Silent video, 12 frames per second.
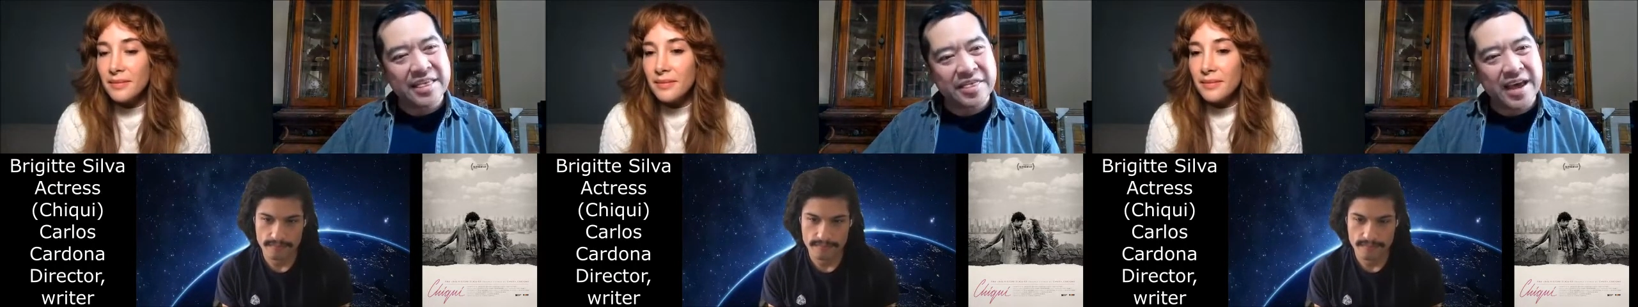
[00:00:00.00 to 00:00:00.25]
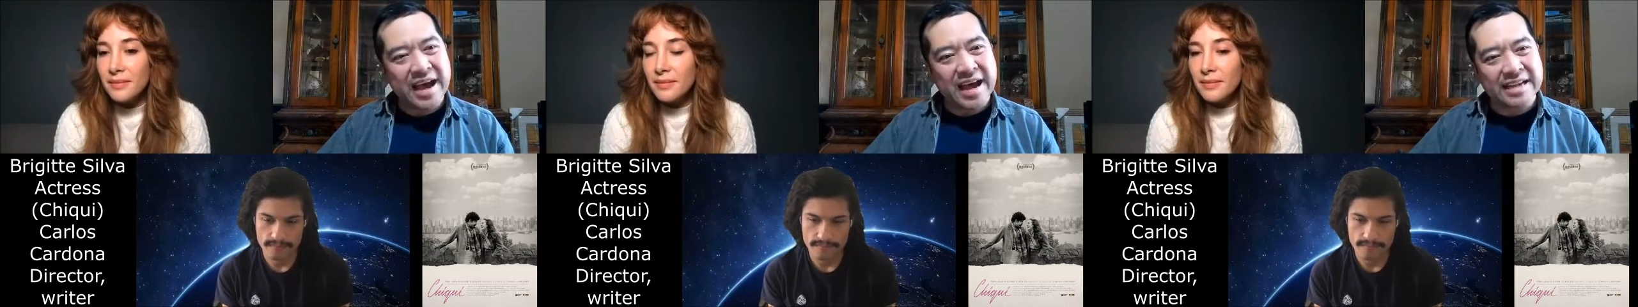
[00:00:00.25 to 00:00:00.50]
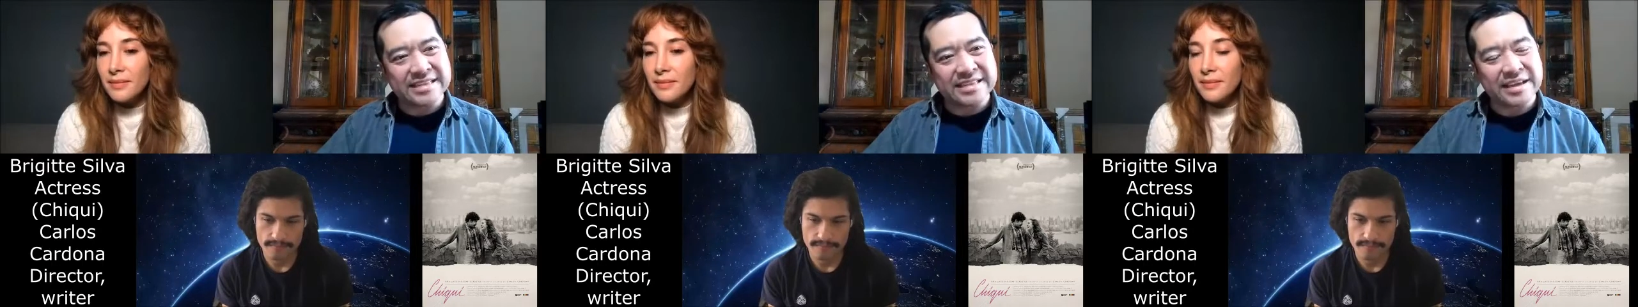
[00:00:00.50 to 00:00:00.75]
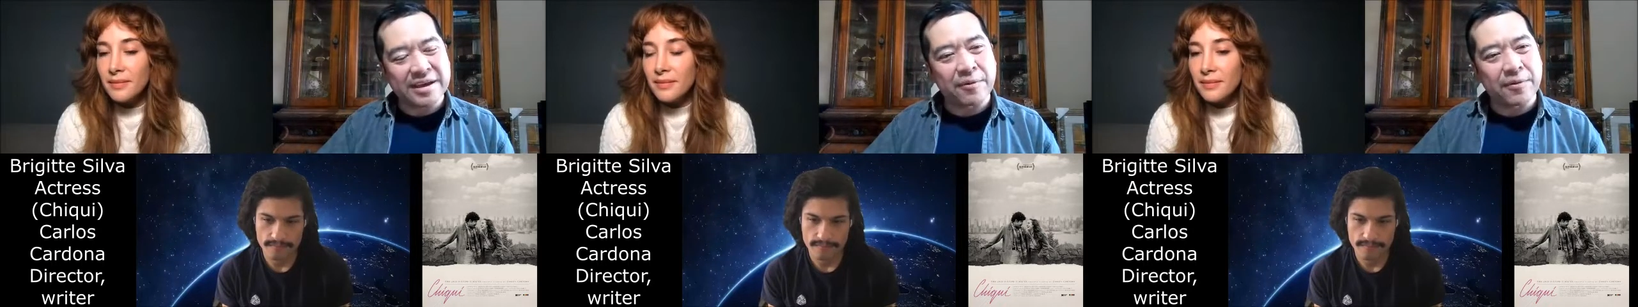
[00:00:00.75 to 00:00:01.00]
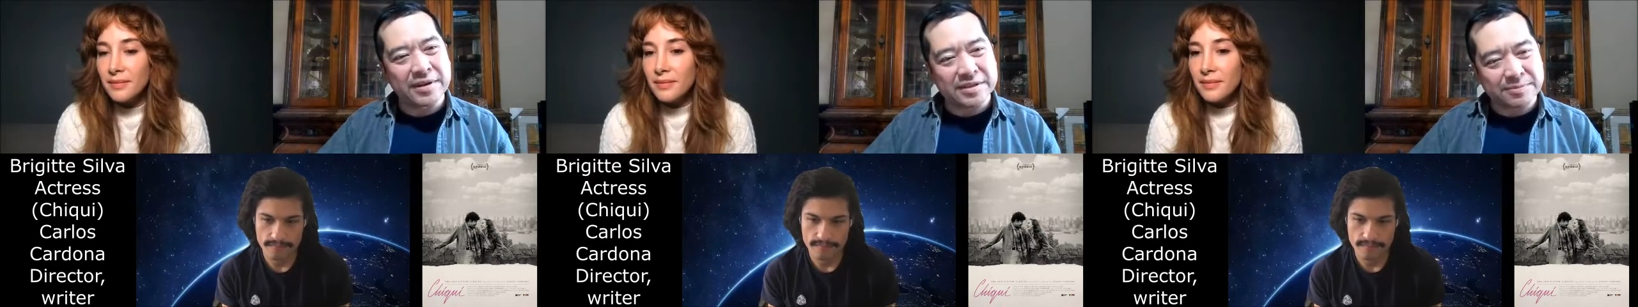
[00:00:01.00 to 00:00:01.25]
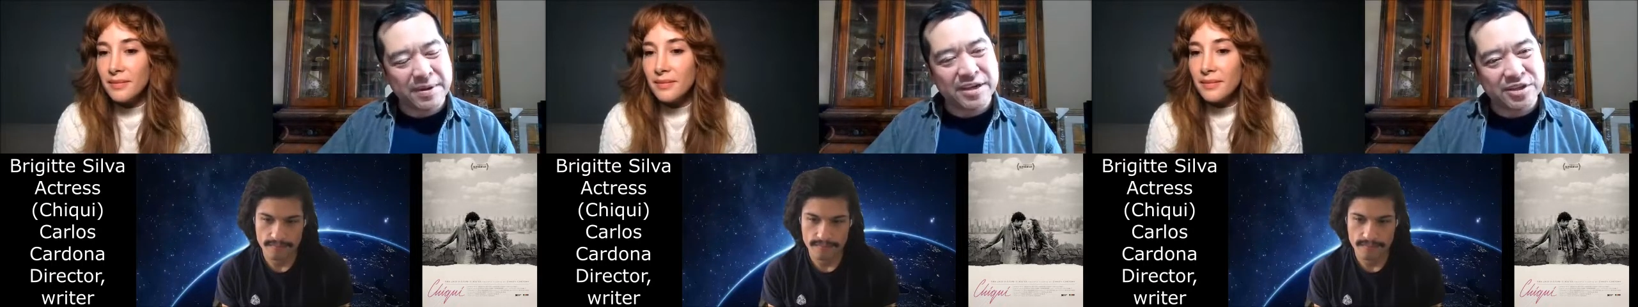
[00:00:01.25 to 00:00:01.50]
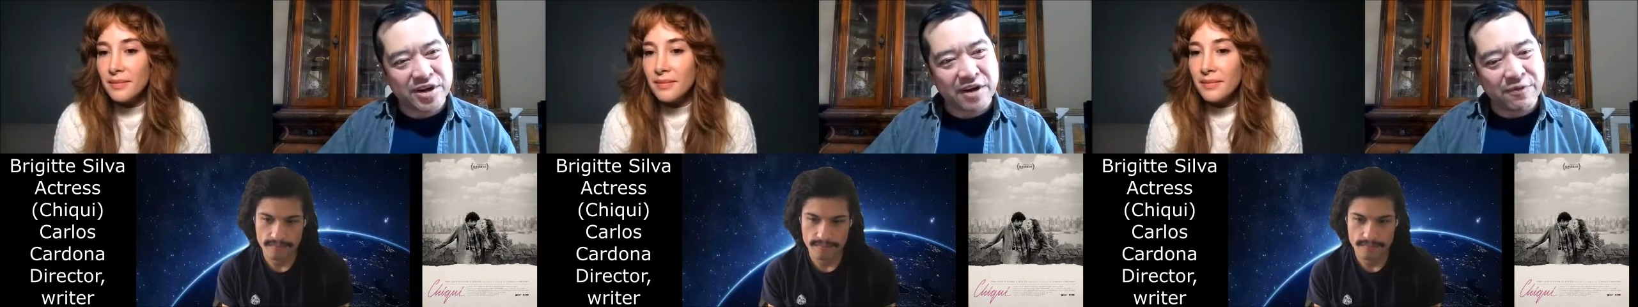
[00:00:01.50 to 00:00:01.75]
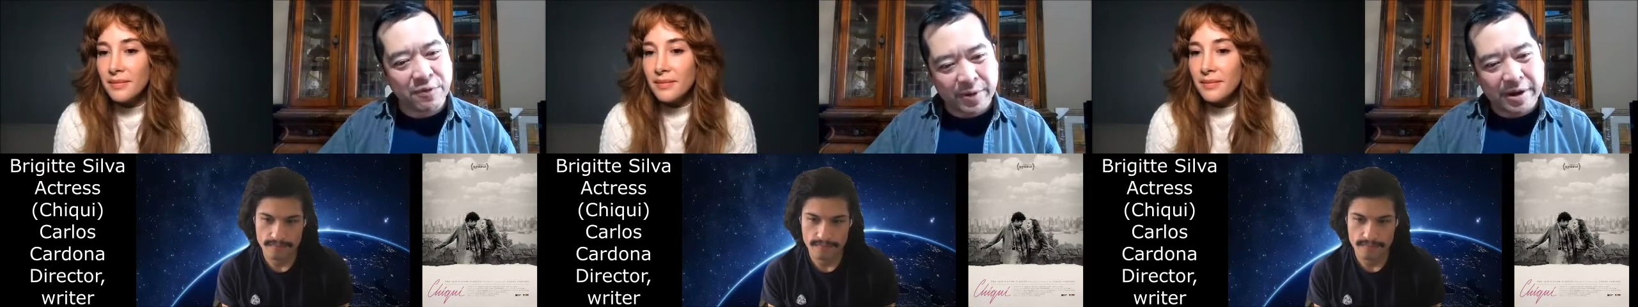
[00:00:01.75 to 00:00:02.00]
Speaker 1: that it was based
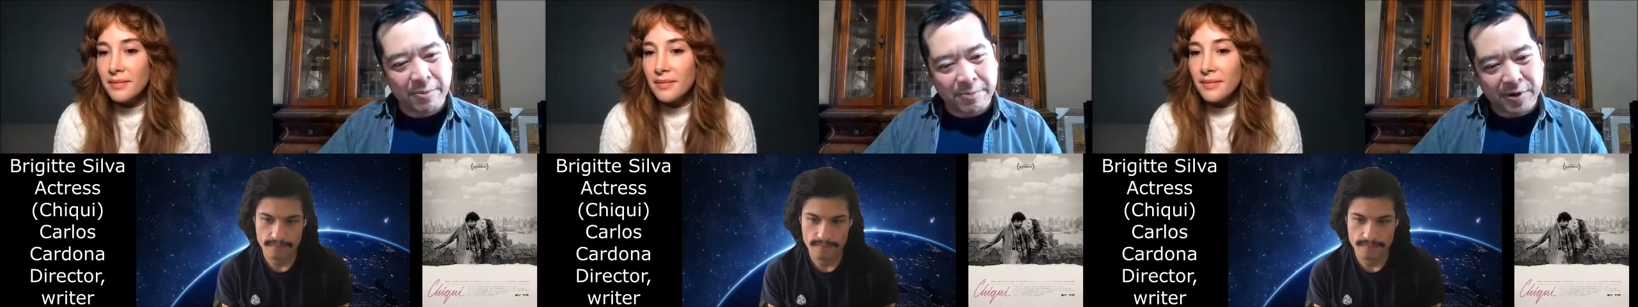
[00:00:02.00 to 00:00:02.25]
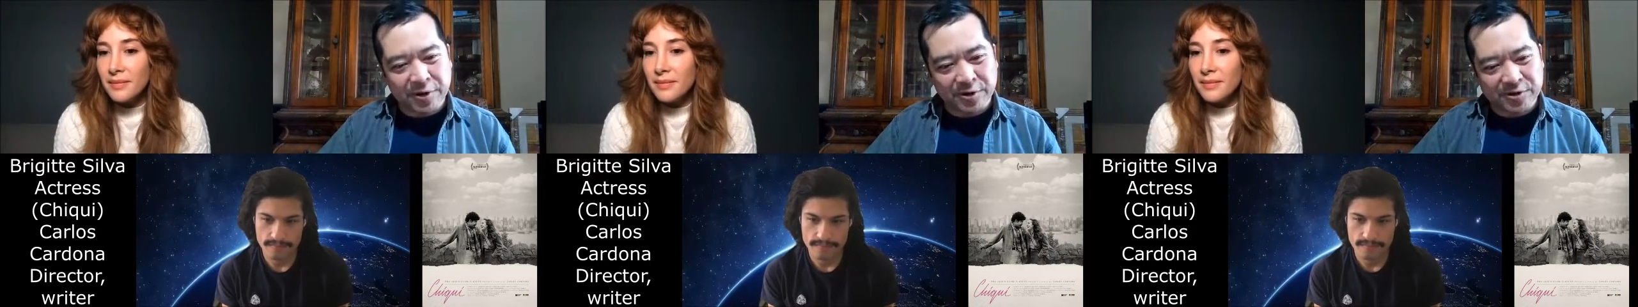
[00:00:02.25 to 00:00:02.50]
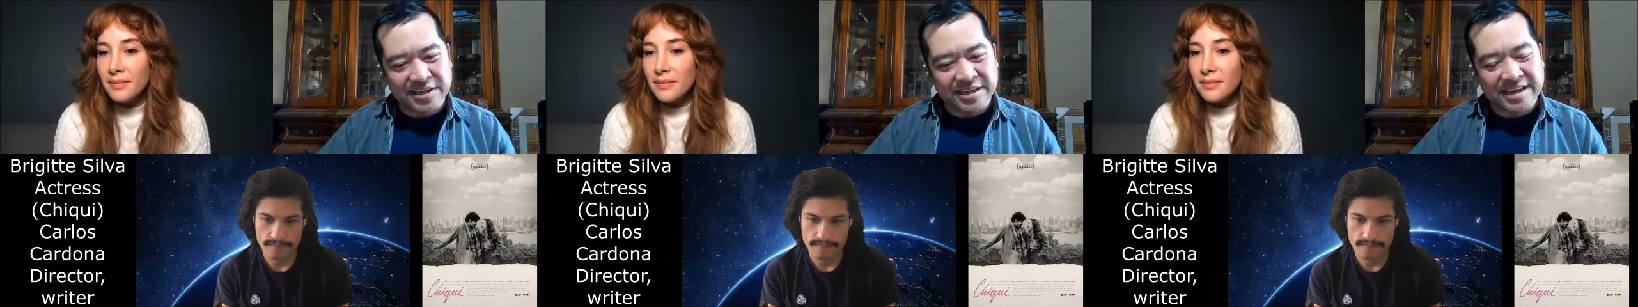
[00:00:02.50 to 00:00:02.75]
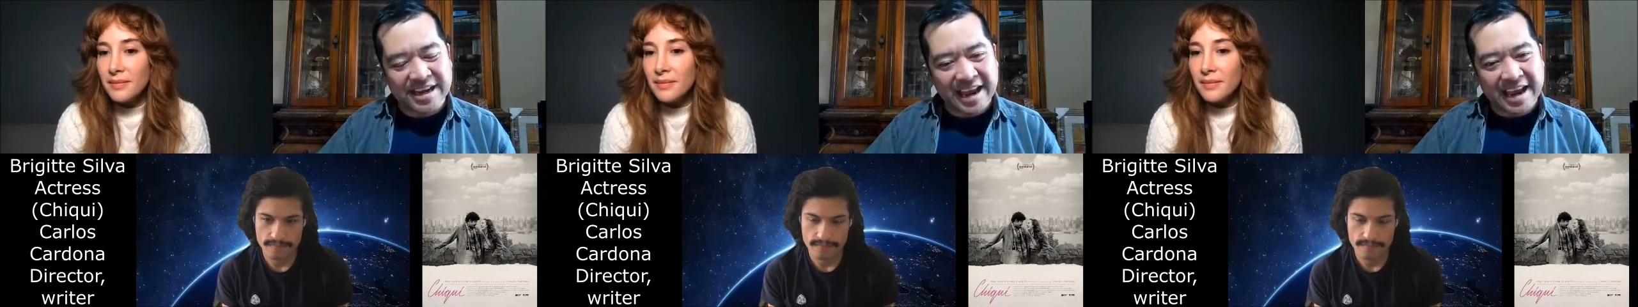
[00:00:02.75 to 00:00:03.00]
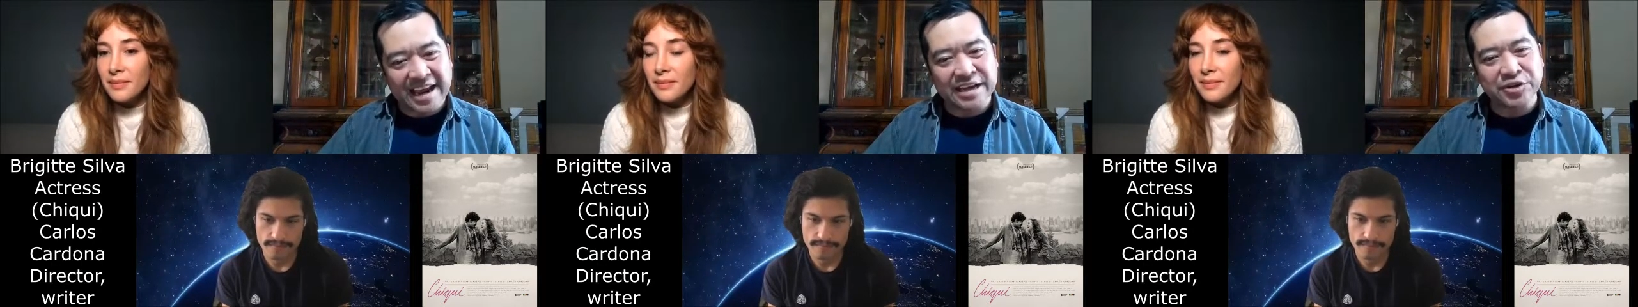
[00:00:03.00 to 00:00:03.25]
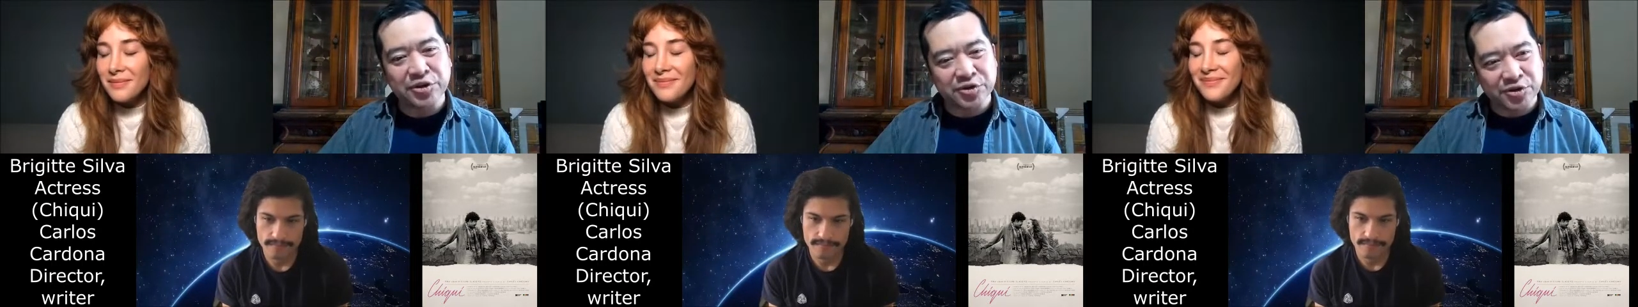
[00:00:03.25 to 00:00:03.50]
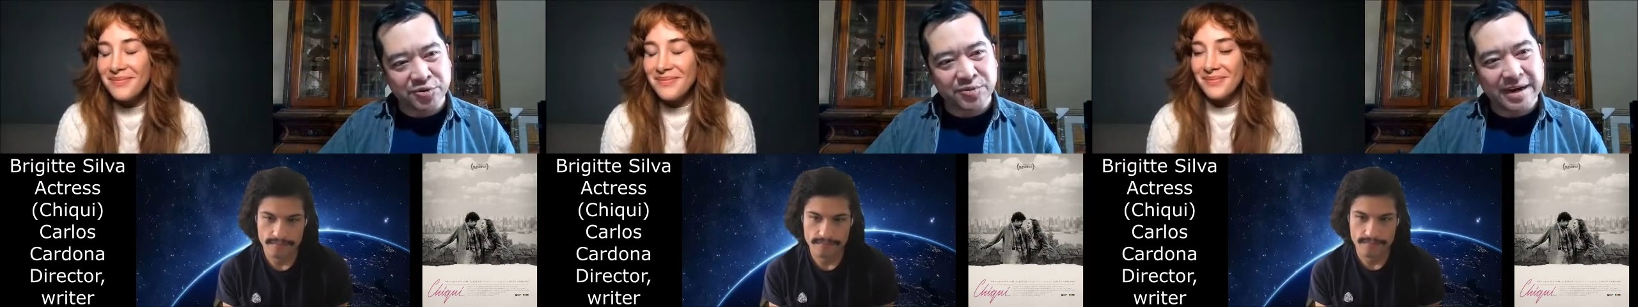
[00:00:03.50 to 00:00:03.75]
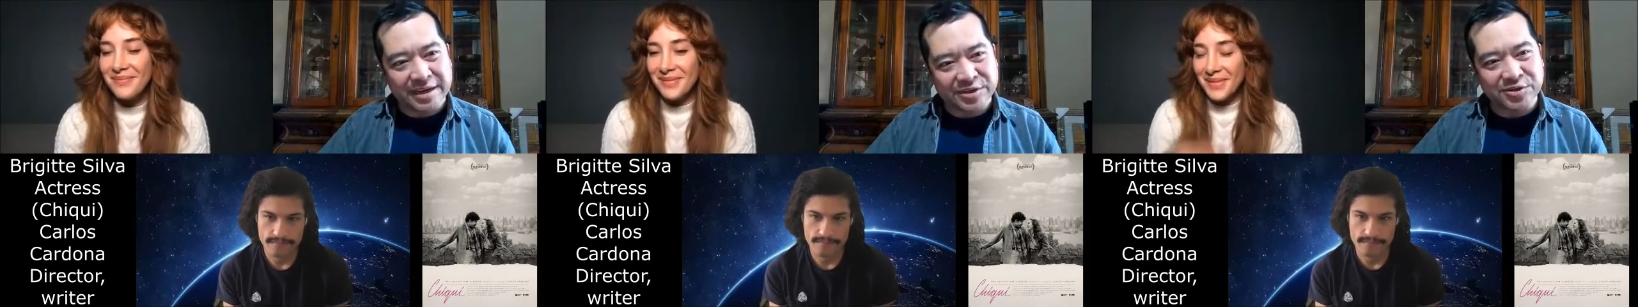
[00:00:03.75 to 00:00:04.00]
off a real person and your
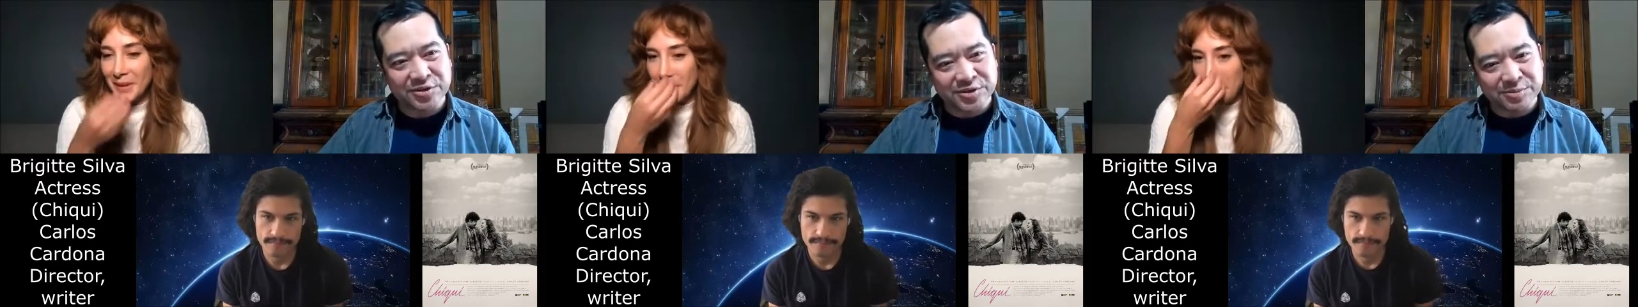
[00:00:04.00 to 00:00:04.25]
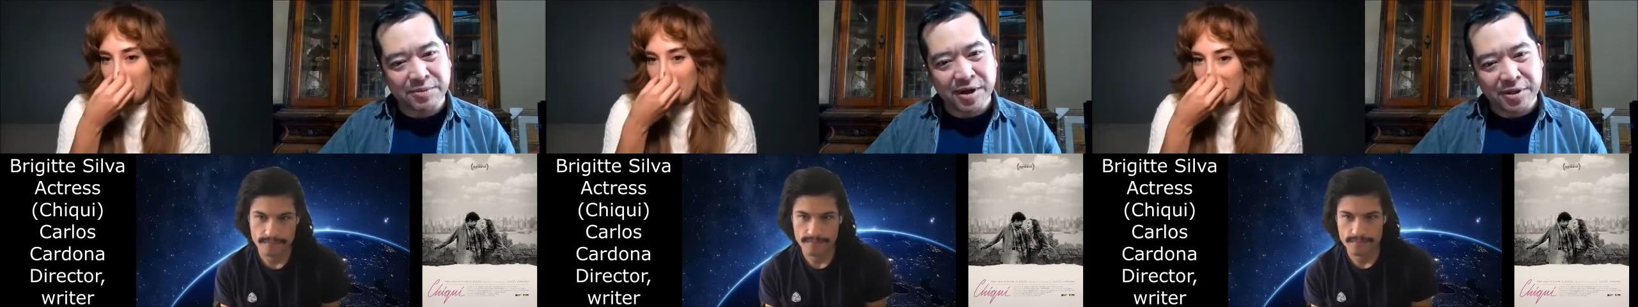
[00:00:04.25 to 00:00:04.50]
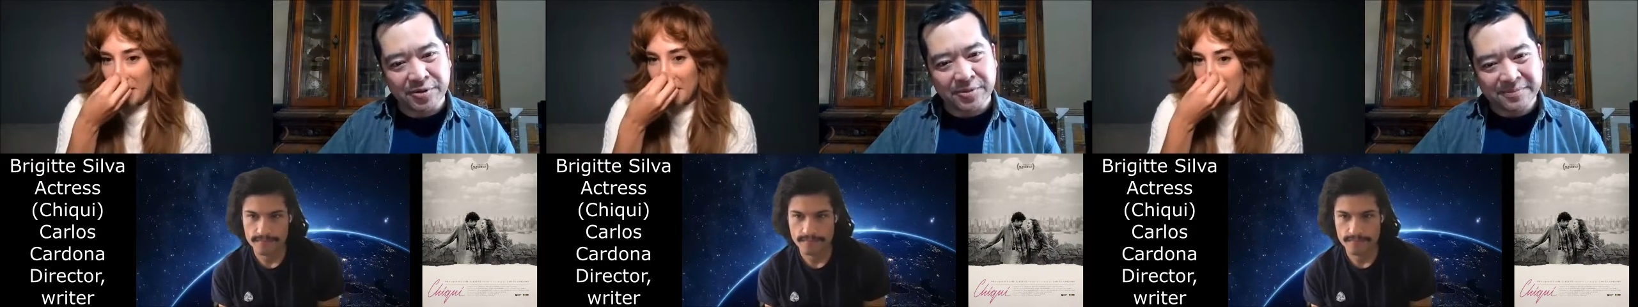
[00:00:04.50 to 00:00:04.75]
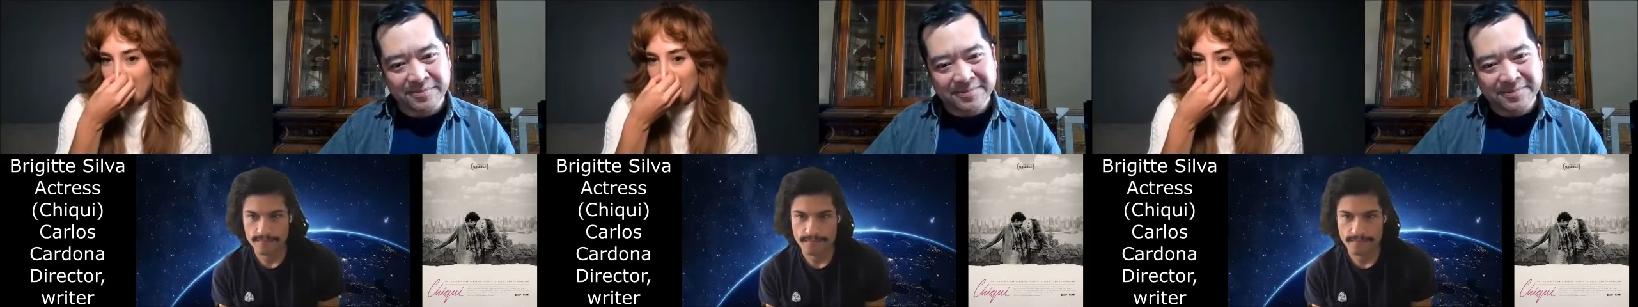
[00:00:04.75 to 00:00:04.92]
director's mother?